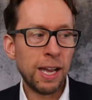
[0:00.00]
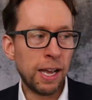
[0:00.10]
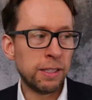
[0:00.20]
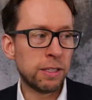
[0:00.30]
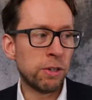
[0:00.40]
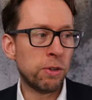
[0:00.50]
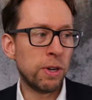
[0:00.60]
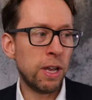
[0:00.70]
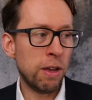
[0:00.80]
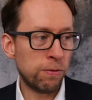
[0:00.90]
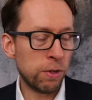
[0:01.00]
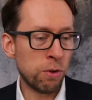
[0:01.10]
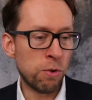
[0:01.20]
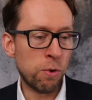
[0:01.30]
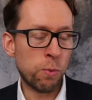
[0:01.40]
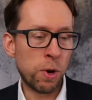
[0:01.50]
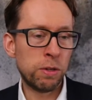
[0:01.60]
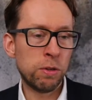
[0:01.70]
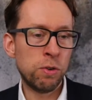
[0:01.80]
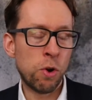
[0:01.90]
And so, if you
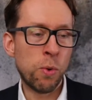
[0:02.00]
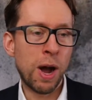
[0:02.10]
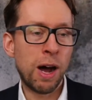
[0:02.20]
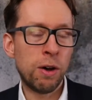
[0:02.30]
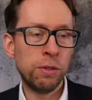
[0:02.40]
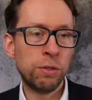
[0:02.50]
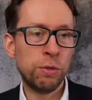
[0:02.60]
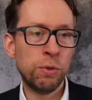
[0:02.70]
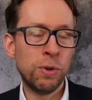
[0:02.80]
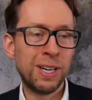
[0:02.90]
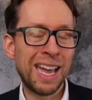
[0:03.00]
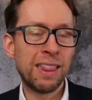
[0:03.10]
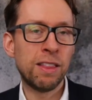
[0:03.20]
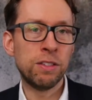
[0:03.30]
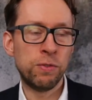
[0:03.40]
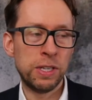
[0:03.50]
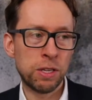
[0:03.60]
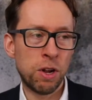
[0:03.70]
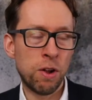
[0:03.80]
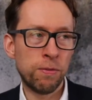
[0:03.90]
want to know how to get this
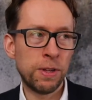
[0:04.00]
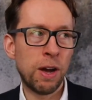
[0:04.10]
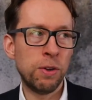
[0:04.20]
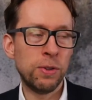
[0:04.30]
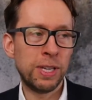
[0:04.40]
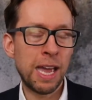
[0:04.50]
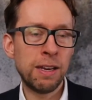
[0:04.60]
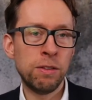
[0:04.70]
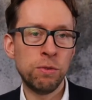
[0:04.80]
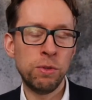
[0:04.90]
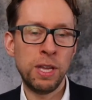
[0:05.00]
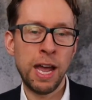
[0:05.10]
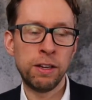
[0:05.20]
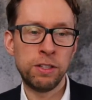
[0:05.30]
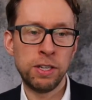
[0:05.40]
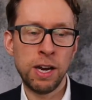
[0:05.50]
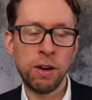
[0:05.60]
resolved, how you get into the action,